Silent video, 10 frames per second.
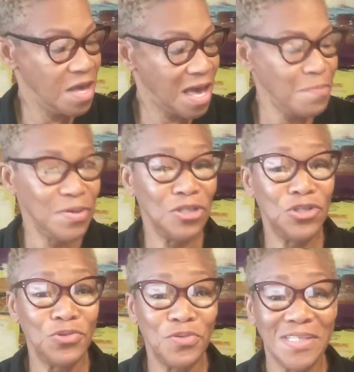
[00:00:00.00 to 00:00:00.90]
I've been
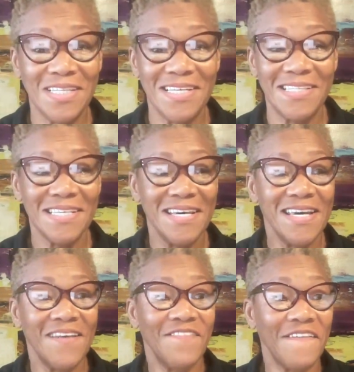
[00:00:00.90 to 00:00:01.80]
doing this
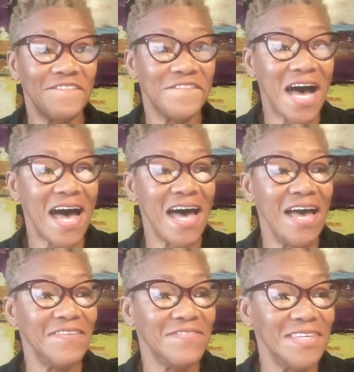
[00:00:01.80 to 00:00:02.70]
for
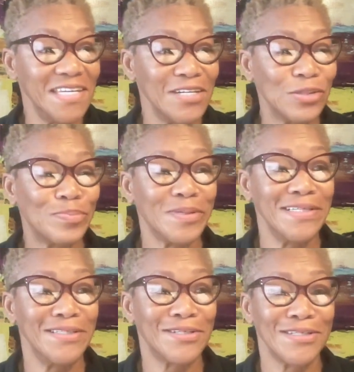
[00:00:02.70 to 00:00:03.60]
5 years.
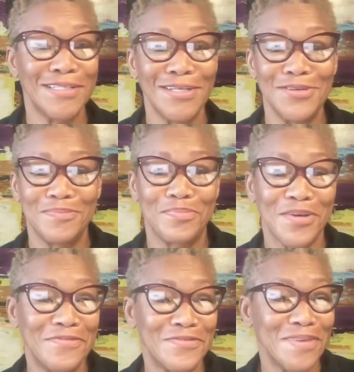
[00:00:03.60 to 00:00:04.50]
Please continue to
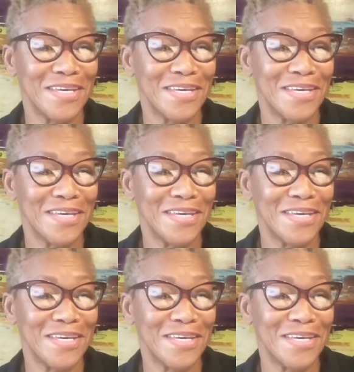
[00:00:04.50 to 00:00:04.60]
pray for me.